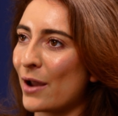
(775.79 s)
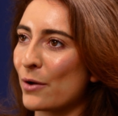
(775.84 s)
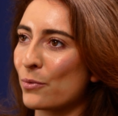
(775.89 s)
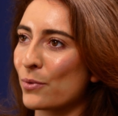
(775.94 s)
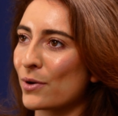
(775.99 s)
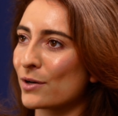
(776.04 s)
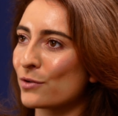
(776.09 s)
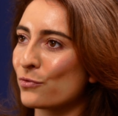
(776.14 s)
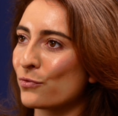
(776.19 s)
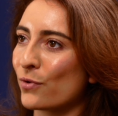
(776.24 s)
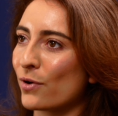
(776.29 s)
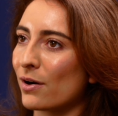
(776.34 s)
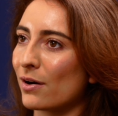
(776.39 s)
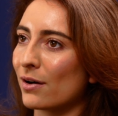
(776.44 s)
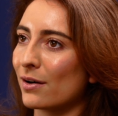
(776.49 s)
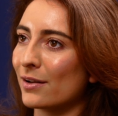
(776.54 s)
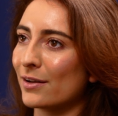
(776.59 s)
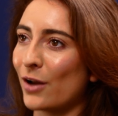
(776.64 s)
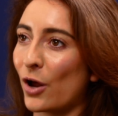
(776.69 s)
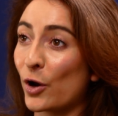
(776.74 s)
I worked
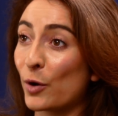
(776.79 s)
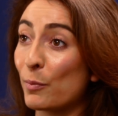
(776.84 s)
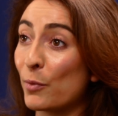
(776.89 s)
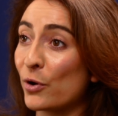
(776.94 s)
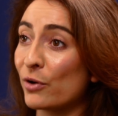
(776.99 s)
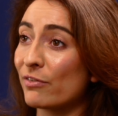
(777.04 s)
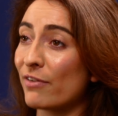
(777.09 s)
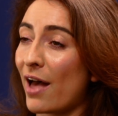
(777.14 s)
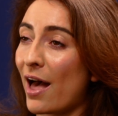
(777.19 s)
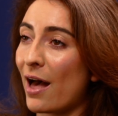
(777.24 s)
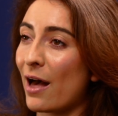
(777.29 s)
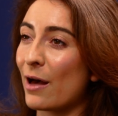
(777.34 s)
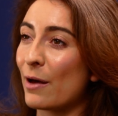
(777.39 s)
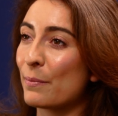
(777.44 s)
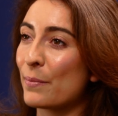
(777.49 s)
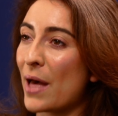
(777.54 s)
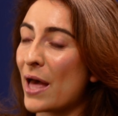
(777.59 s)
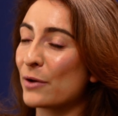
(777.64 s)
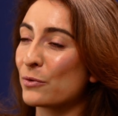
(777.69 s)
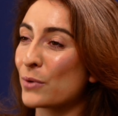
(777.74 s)
for an automotive
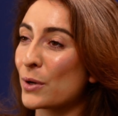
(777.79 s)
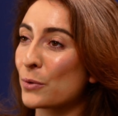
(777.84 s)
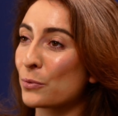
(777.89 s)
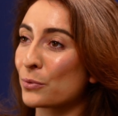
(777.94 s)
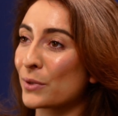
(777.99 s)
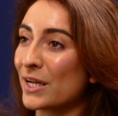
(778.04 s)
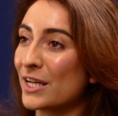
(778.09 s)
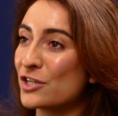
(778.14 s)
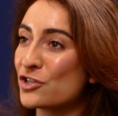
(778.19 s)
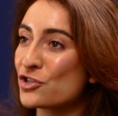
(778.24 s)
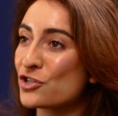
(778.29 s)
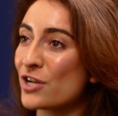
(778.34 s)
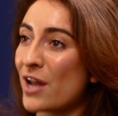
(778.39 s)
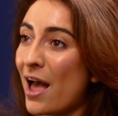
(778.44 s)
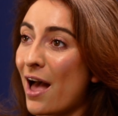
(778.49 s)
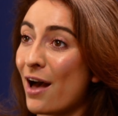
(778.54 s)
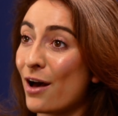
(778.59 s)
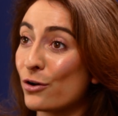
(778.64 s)
app and we reached